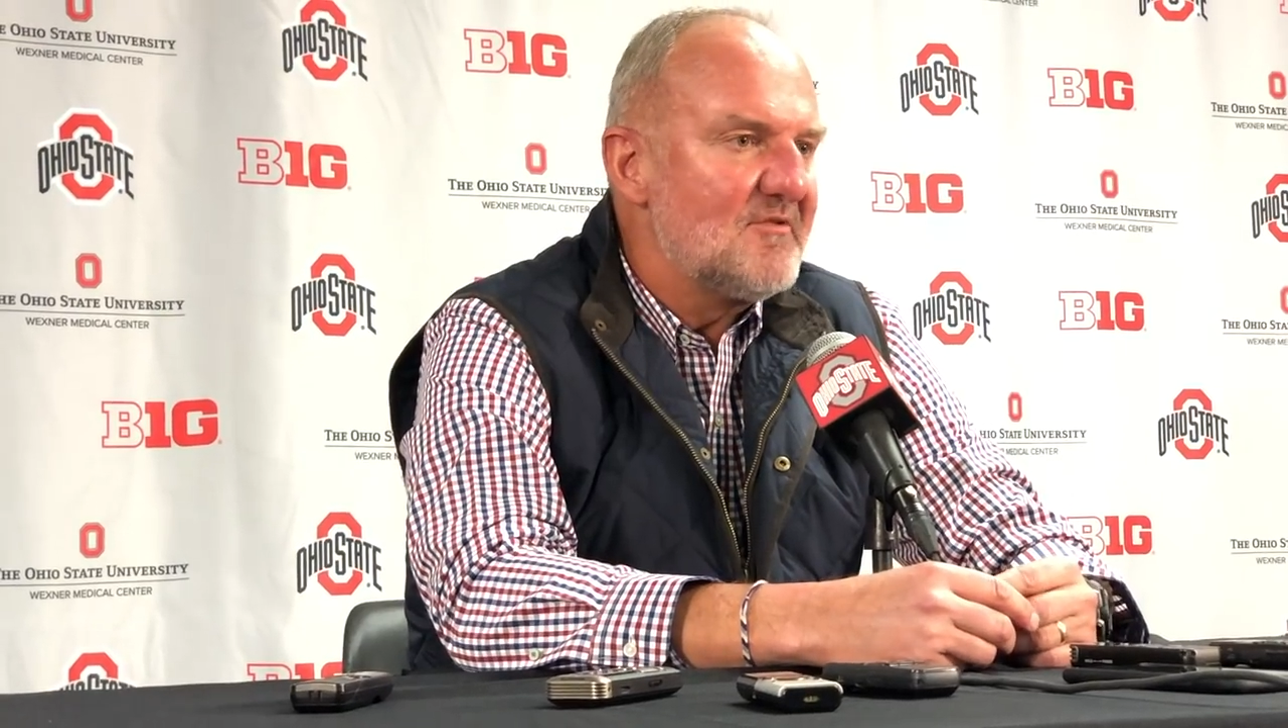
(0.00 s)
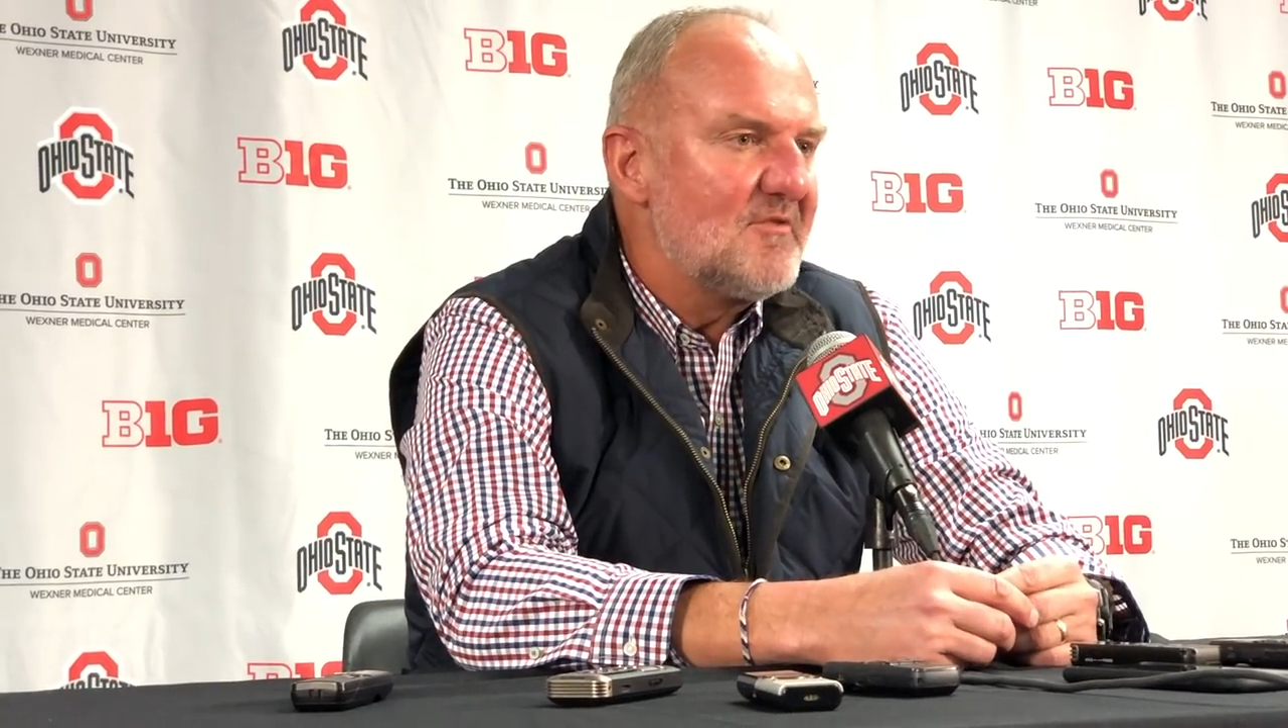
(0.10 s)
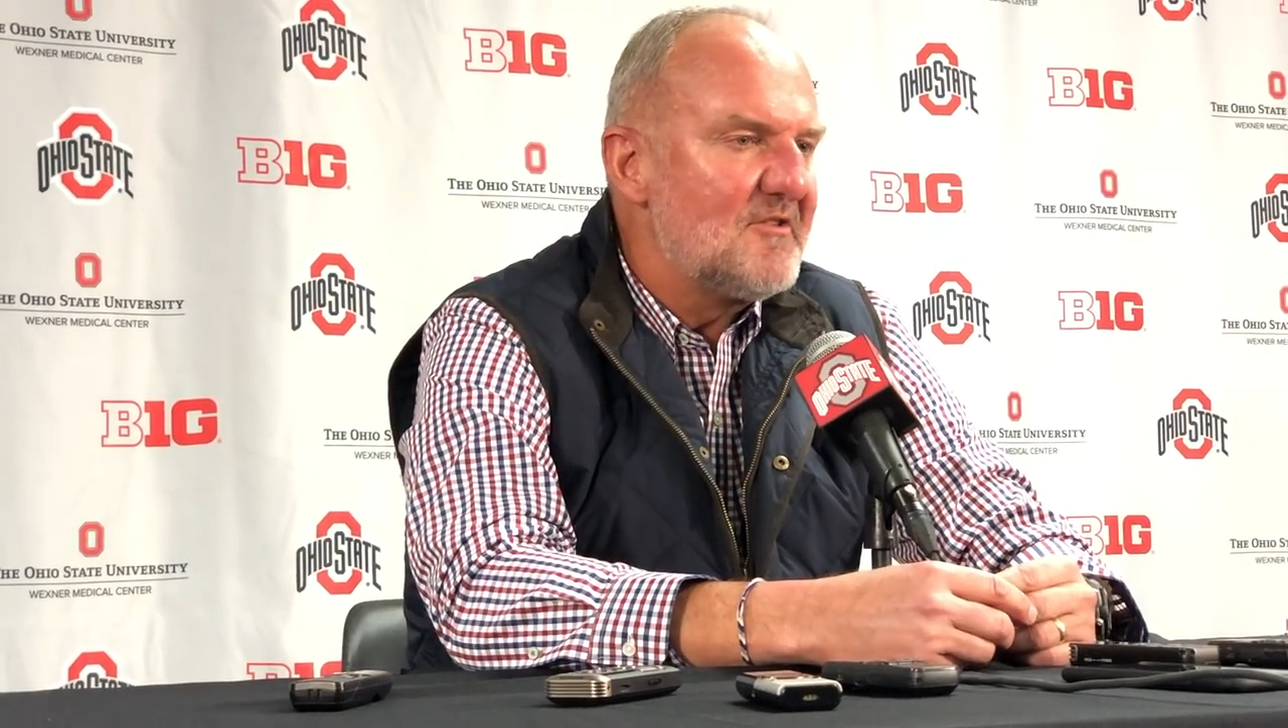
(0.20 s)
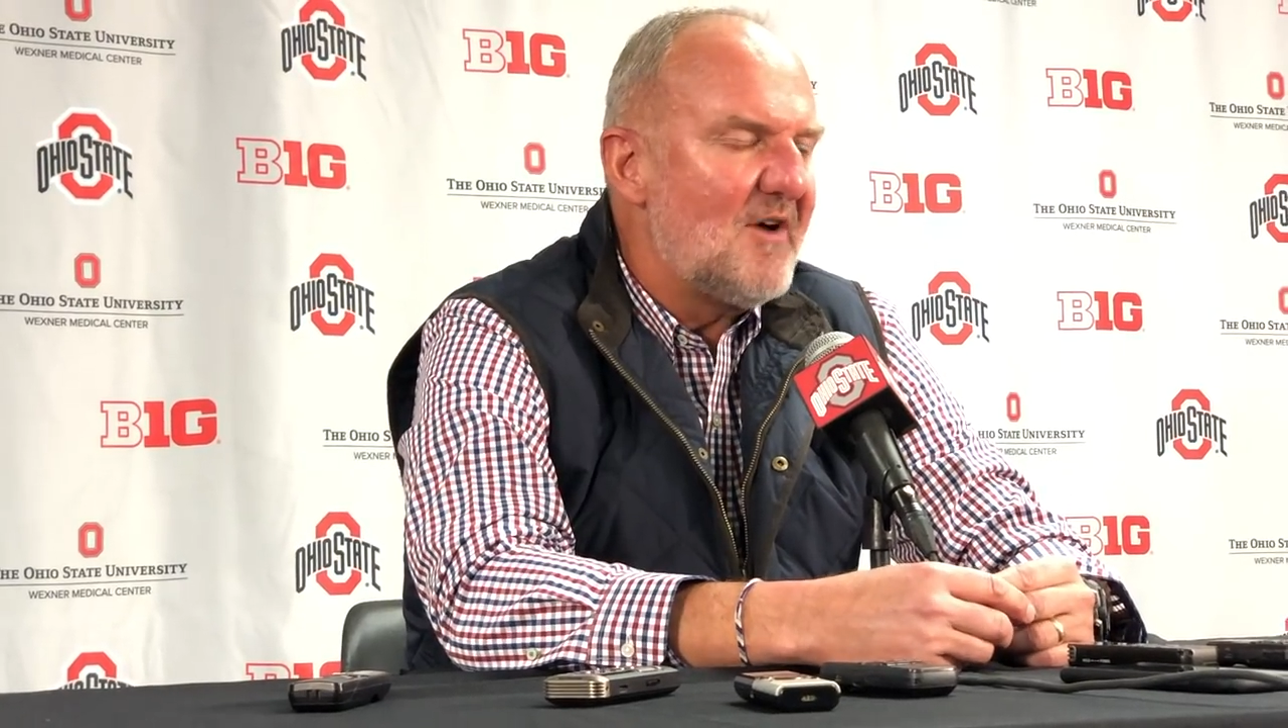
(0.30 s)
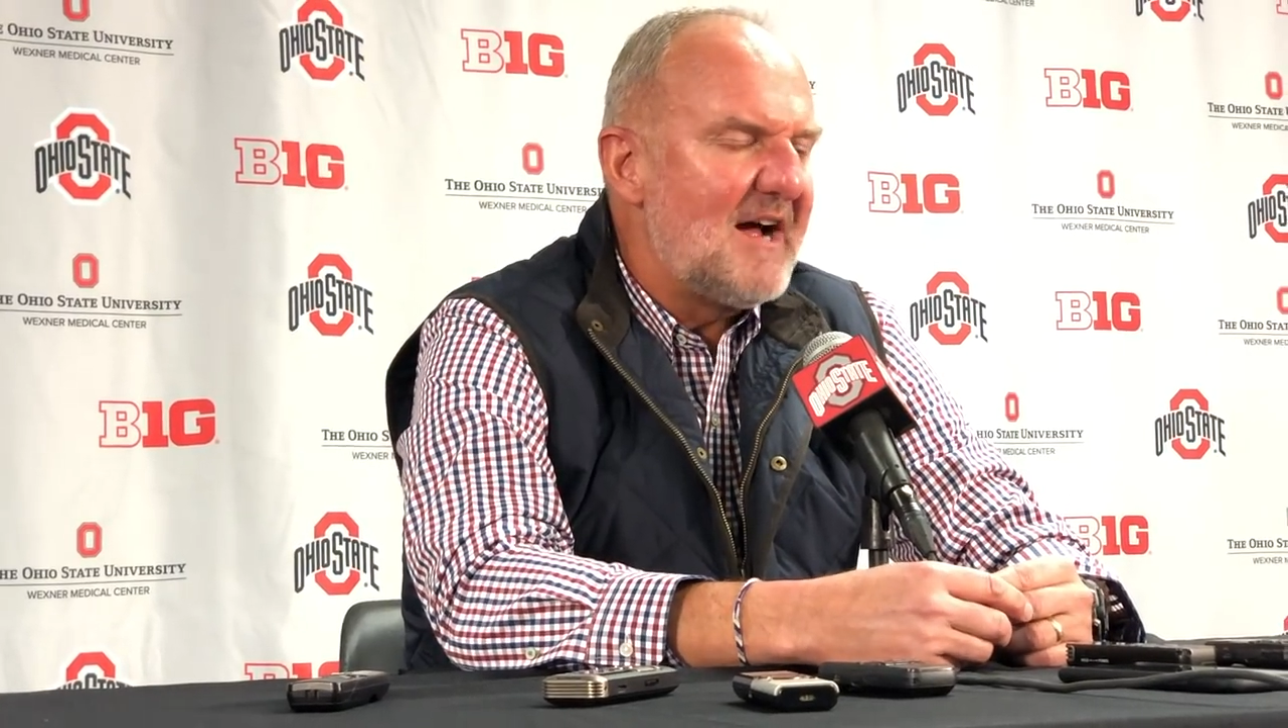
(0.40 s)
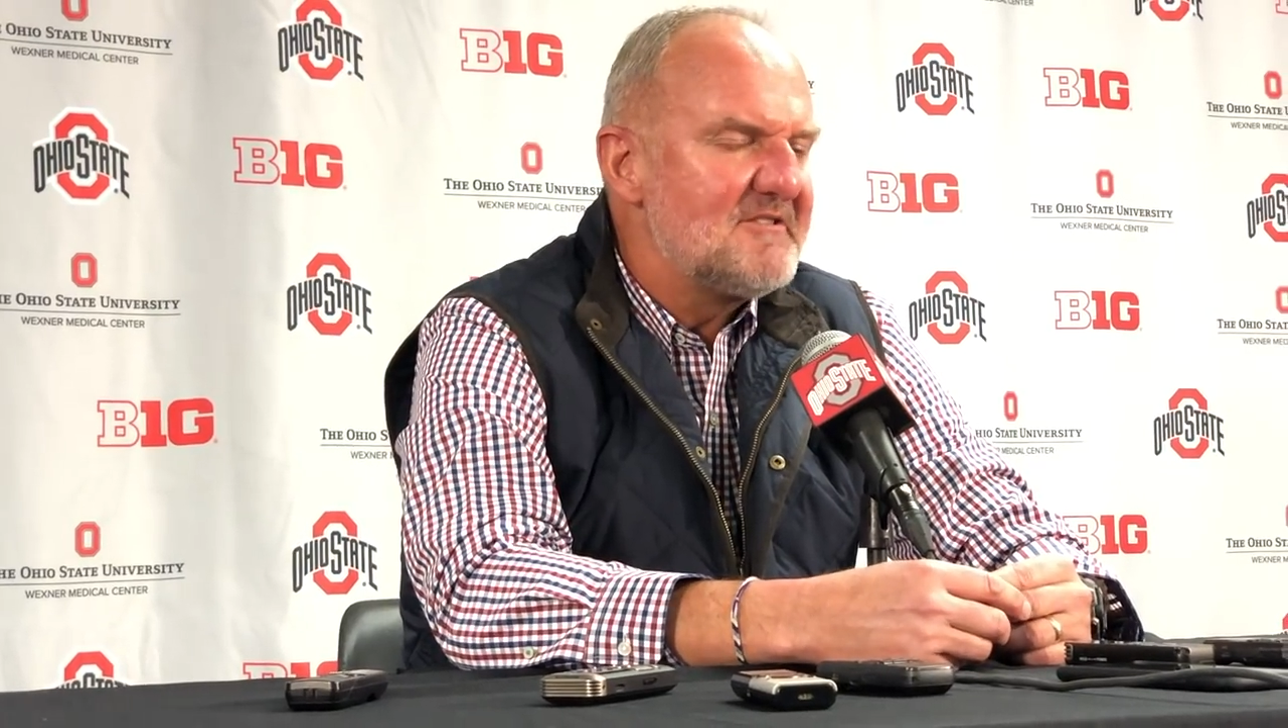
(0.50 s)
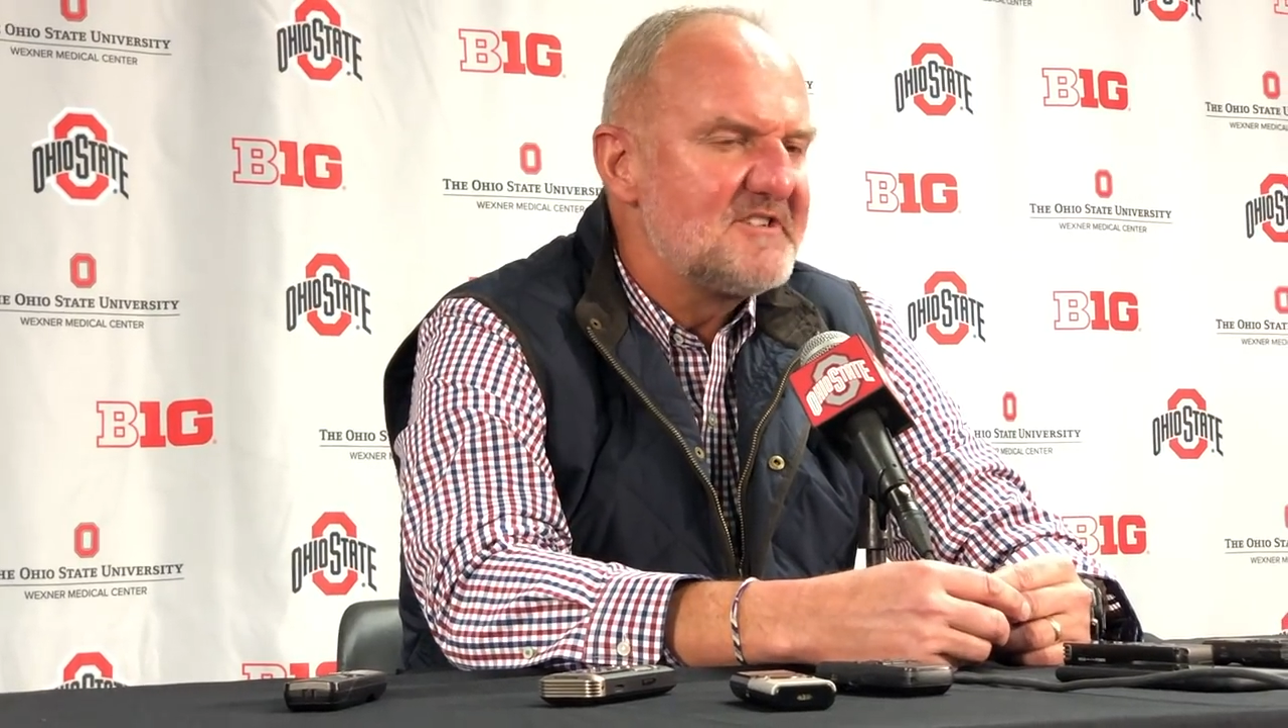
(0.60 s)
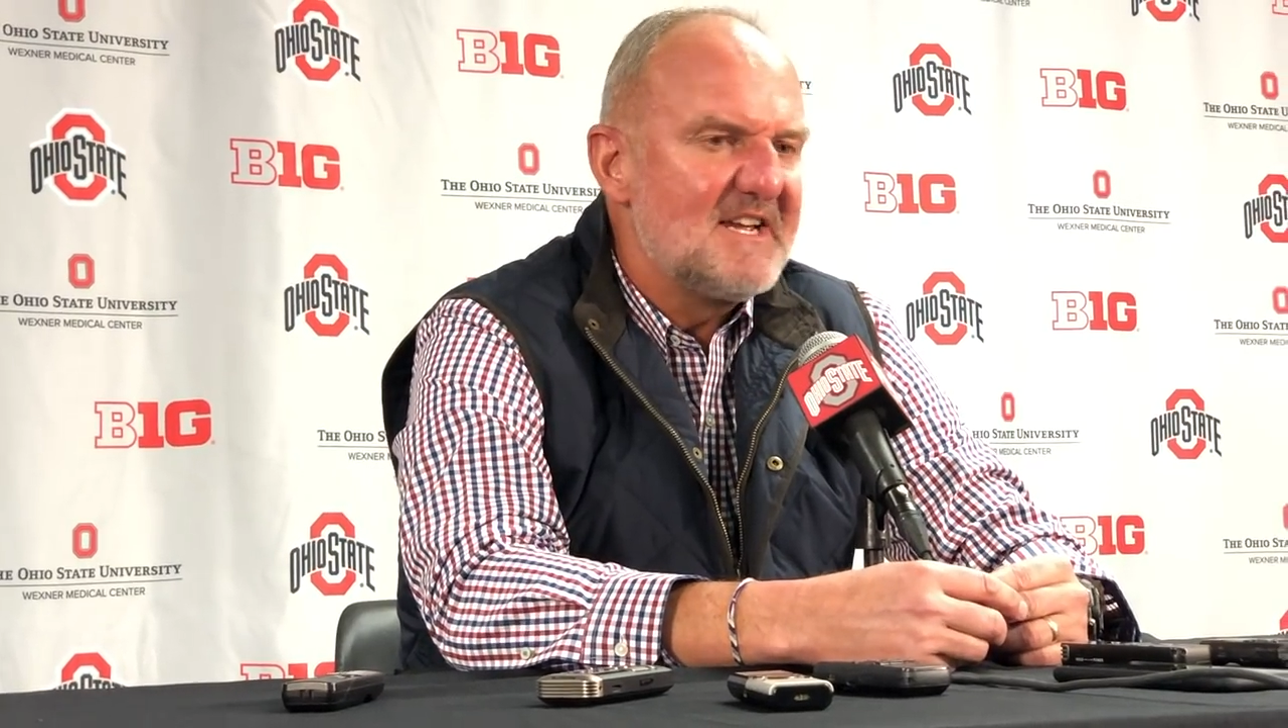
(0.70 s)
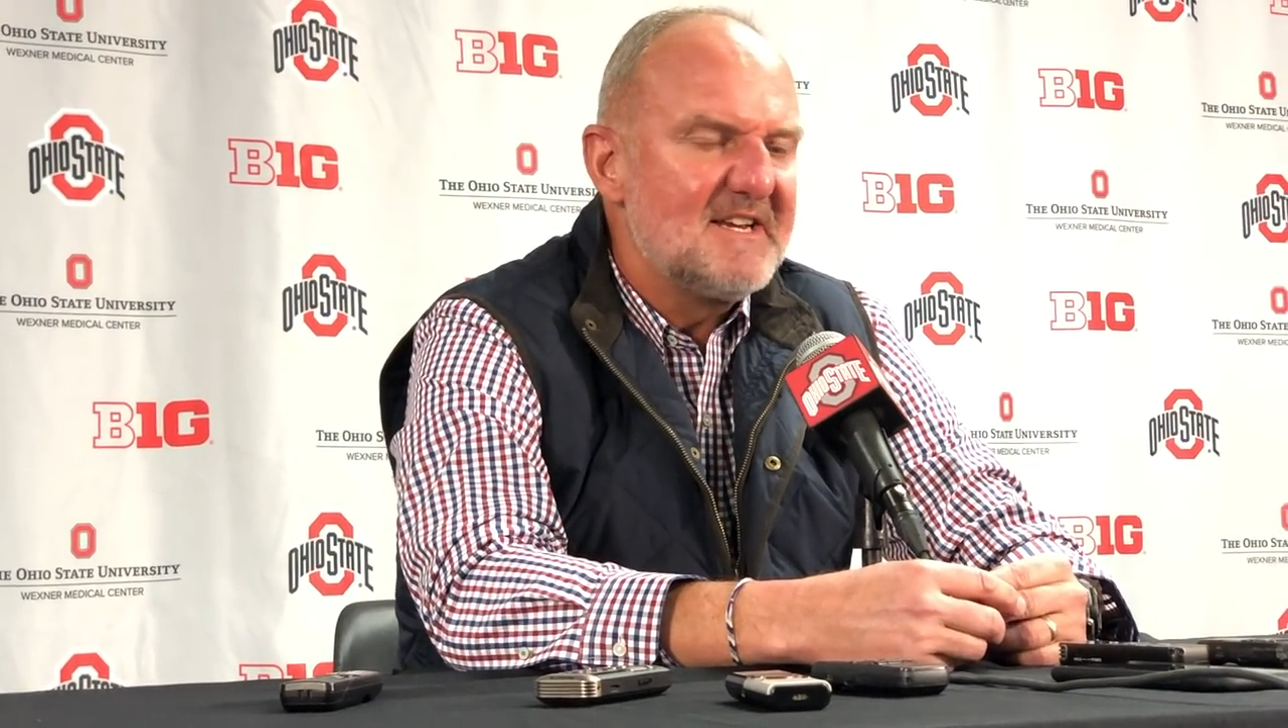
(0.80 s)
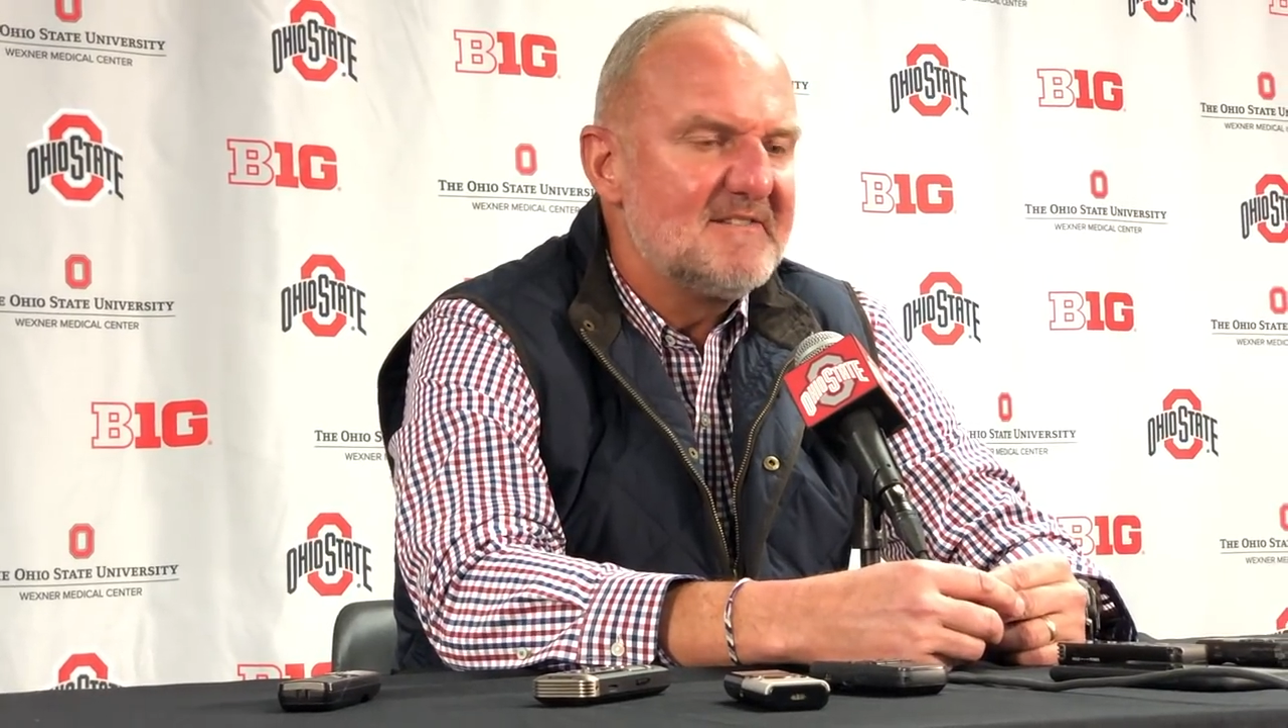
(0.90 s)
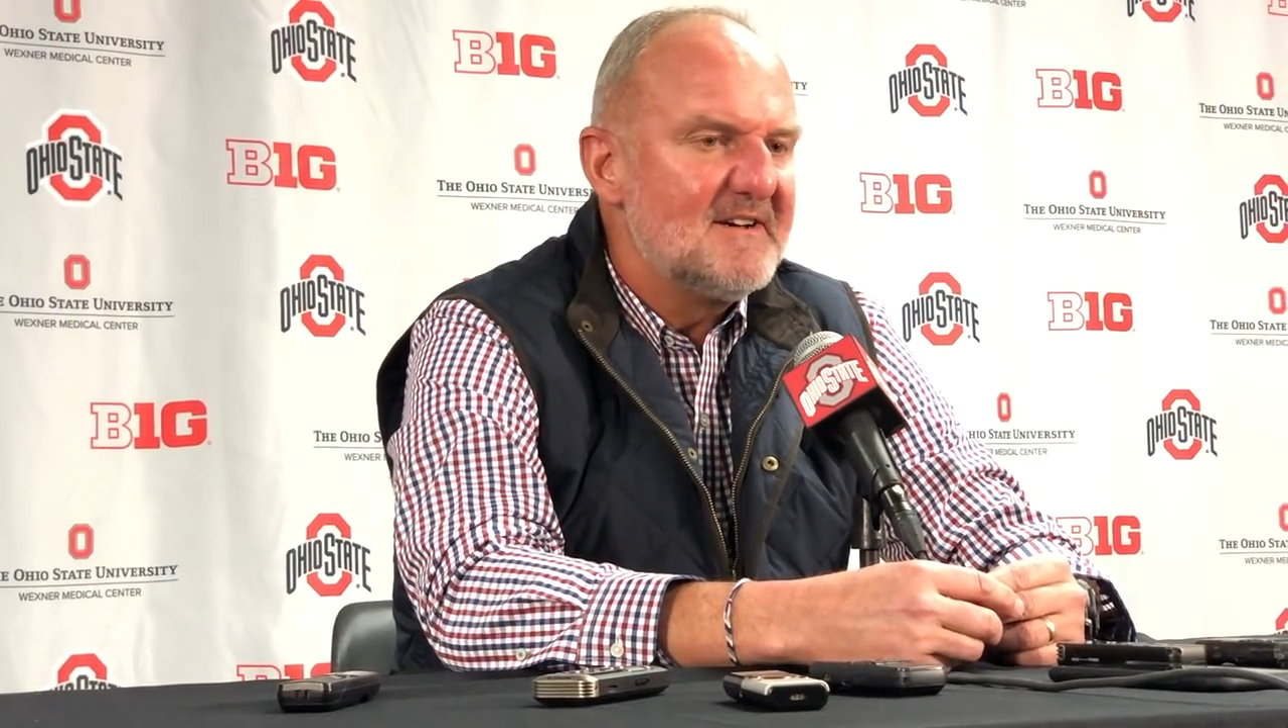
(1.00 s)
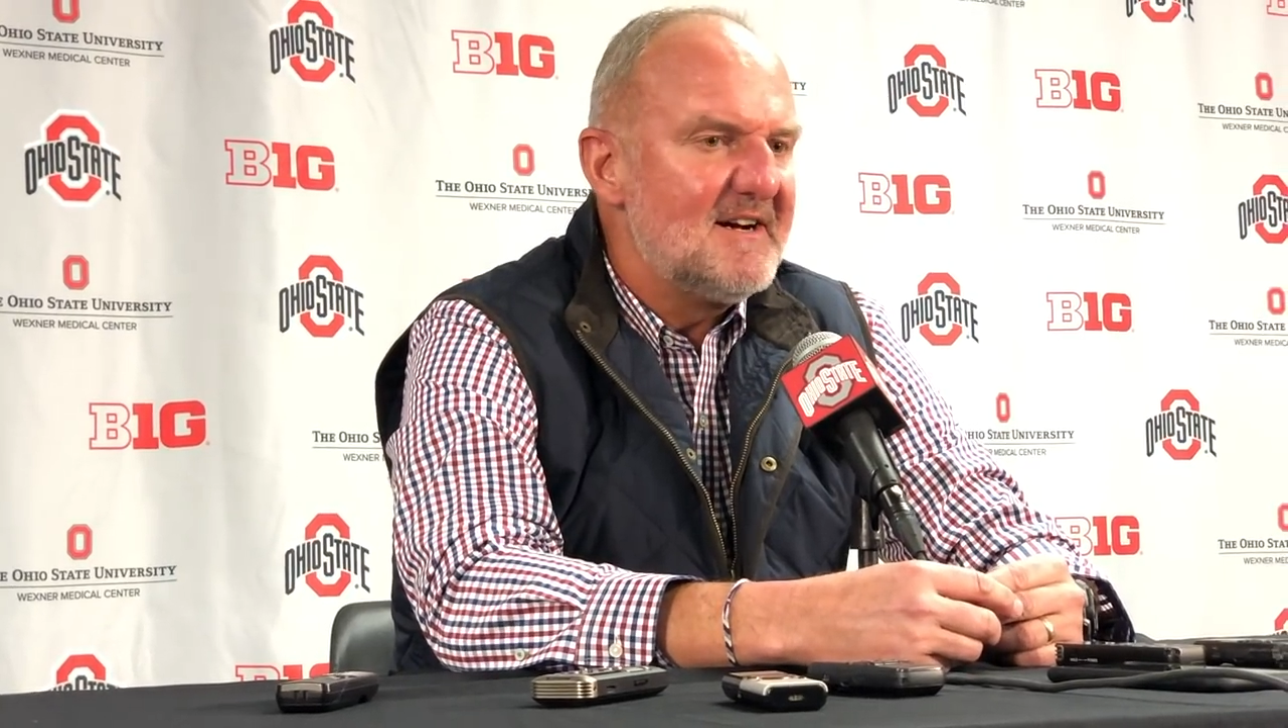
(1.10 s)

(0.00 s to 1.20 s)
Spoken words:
with Ohio State, you